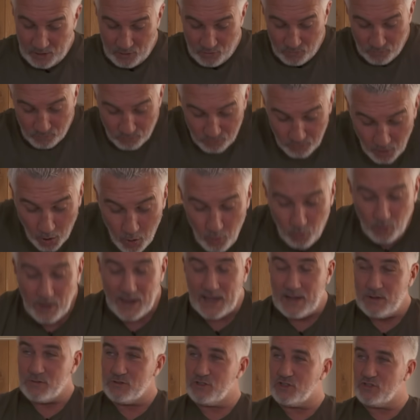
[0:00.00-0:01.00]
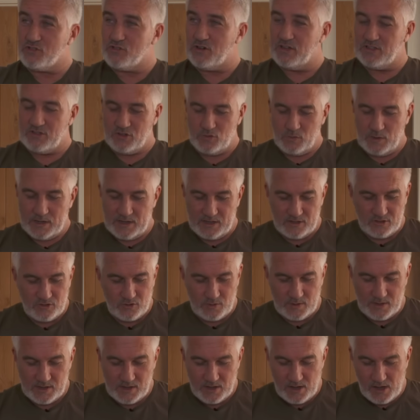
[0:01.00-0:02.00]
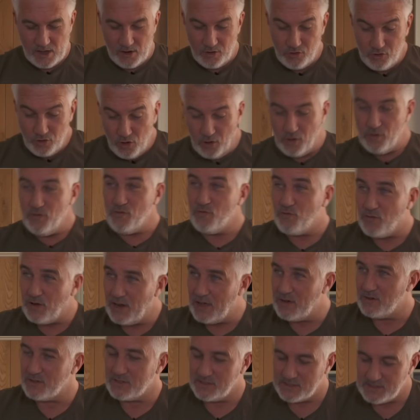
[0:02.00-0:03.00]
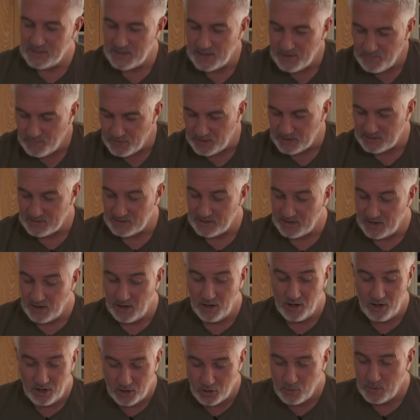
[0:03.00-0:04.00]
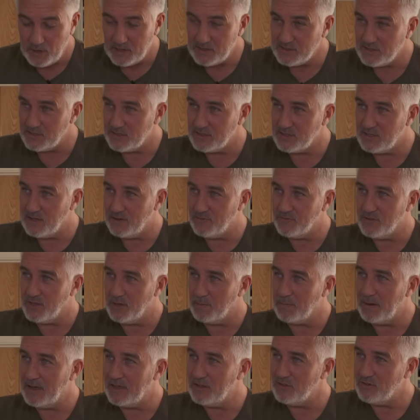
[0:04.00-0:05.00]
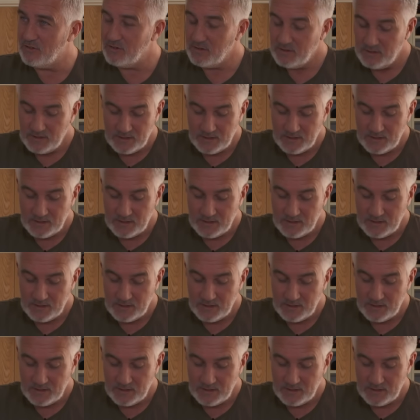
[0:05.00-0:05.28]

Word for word: roll out straight away onto a non-floured surface and it arc-welds itself to the bench.